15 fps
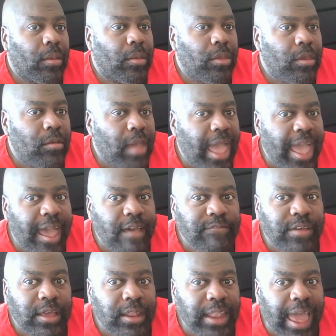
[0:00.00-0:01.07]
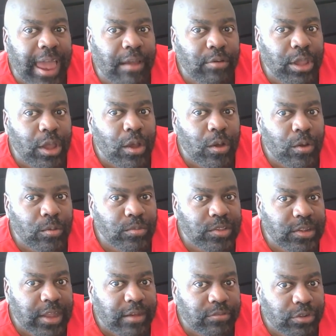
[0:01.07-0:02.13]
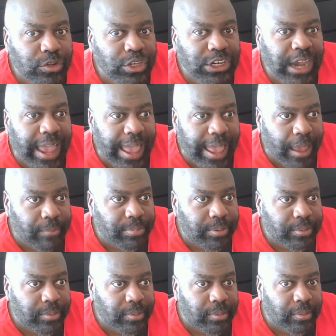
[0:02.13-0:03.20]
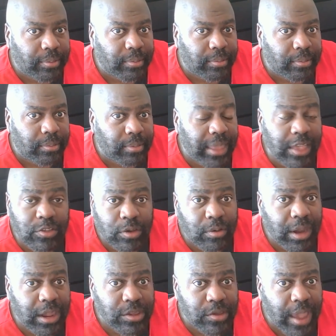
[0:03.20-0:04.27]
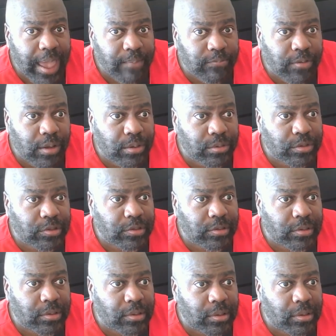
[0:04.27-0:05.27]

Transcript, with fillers: You have a Larry Holmes level jab. He has a great jab, folks.